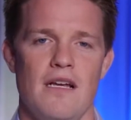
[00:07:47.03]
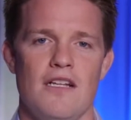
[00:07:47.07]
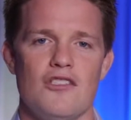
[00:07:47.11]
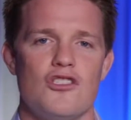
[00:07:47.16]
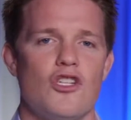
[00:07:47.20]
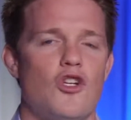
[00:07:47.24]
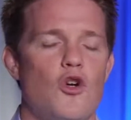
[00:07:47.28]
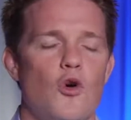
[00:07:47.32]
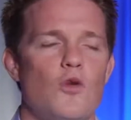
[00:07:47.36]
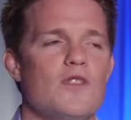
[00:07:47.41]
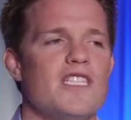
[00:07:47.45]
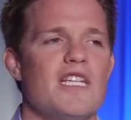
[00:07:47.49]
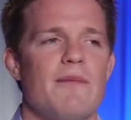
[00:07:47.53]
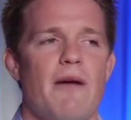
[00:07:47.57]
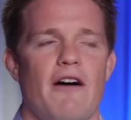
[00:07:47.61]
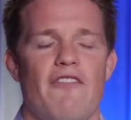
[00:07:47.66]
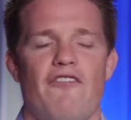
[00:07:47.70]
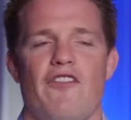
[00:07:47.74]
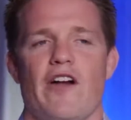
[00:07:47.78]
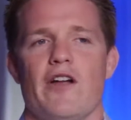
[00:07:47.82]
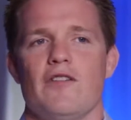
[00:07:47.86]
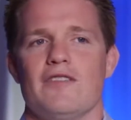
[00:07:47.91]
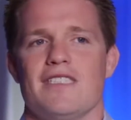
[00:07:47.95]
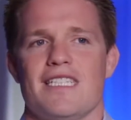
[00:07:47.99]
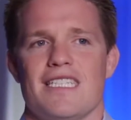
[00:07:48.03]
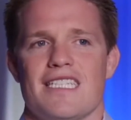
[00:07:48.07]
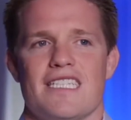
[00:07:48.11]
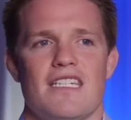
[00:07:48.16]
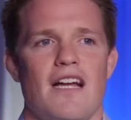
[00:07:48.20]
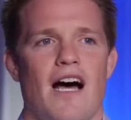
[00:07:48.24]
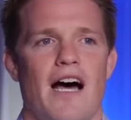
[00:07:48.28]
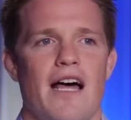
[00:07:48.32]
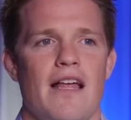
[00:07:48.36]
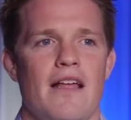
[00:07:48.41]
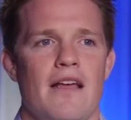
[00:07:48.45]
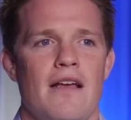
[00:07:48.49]
So the coolest thing about funnels is it's
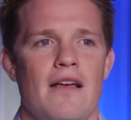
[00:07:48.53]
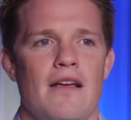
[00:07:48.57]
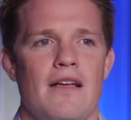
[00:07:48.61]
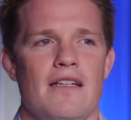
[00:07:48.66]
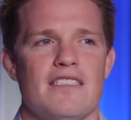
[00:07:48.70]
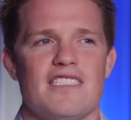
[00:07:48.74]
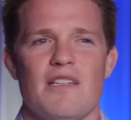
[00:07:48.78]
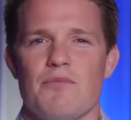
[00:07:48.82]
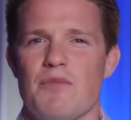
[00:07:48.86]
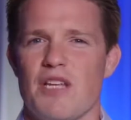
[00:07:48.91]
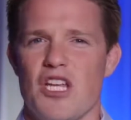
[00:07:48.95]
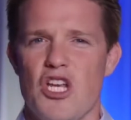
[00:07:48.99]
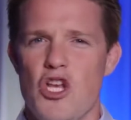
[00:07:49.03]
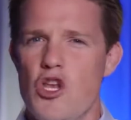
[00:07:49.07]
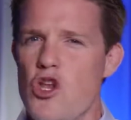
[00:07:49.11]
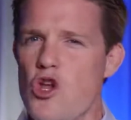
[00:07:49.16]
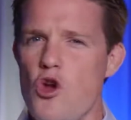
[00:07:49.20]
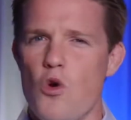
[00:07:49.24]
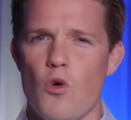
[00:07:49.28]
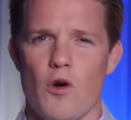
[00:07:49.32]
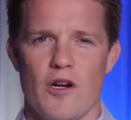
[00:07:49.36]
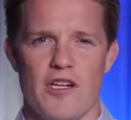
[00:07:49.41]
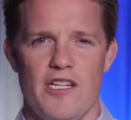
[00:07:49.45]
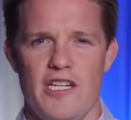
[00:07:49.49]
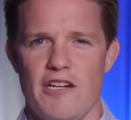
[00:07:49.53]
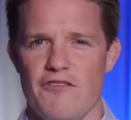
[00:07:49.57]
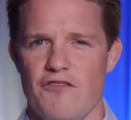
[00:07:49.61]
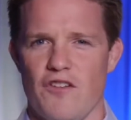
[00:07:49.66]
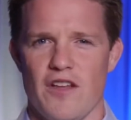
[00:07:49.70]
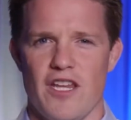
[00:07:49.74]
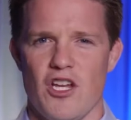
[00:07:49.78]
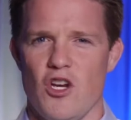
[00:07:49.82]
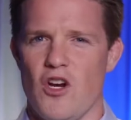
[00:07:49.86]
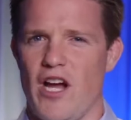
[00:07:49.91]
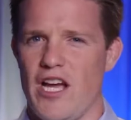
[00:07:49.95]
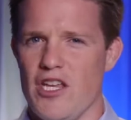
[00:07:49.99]
not something new or
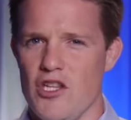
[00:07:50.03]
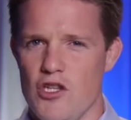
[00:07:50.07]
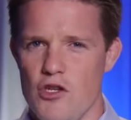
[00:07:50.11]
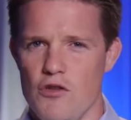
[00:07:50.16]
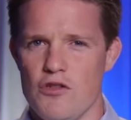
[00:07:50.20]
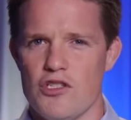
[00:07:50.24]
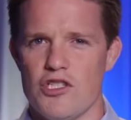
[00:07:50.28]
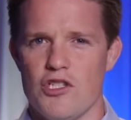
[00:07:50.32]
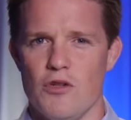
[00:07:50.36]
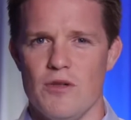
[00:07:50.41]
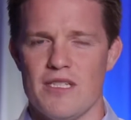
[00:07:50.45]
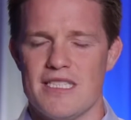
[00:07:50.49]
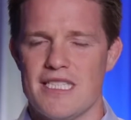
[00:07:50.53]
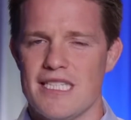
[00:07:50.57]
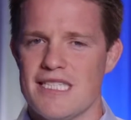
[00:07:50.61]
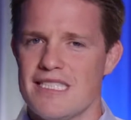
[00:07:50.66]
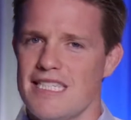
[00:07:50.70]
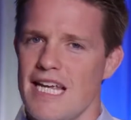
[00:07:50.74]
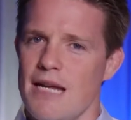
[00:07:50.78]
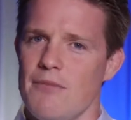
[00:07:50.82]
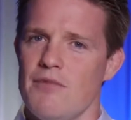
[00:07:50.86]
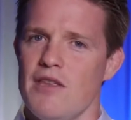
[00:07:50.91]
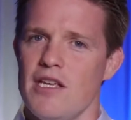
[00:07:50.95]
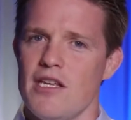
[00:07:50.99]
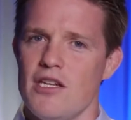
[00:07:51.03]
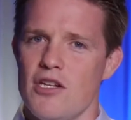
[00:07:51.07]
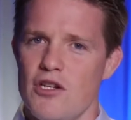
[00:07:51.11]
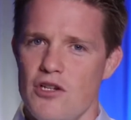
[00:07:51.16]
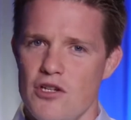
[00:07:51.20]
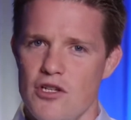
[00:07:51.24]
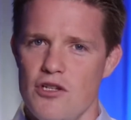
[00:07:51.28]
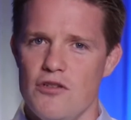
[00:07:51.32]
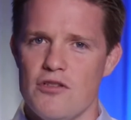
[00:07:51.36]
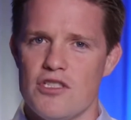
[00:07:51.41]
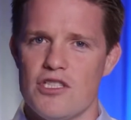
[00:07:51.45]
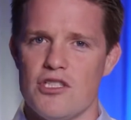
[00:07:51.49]
different that you're not used to. It's the same thing you're
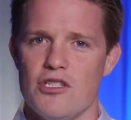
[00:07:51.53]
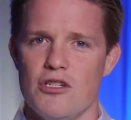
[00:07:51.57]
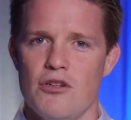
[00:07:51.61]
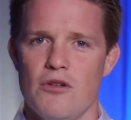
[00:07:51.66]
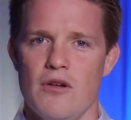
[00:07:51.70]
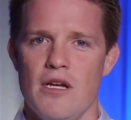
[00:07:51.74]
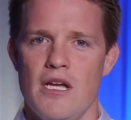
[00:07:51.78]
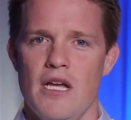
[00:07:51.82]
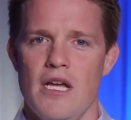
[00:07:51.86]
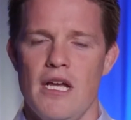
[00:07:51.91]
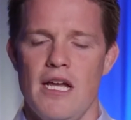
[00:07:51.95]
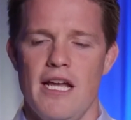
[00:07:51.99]
used to.